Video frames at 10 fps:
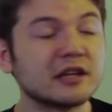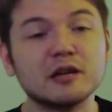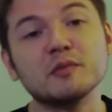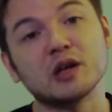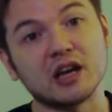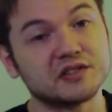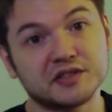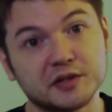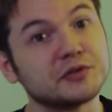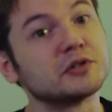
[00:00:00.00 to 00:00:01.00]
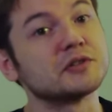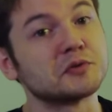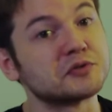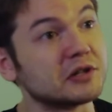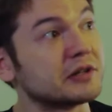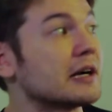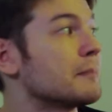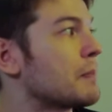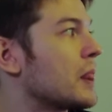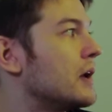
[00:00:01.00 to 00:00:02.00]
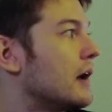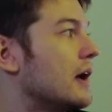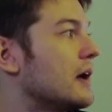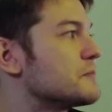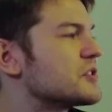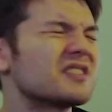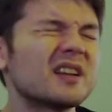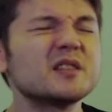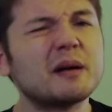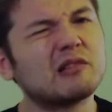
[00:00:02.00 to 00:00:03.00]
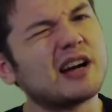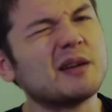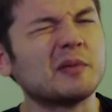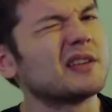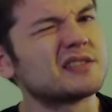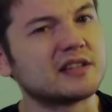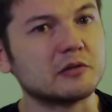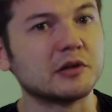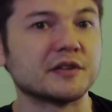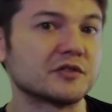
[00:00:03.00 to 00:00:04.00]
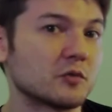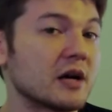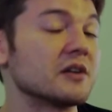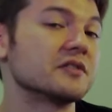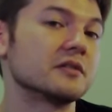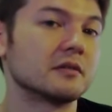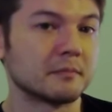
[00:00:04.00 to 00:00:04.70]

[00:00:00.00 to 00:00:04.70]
The communication skills are also still here. So this sounds about right, but let's take a look at Square's.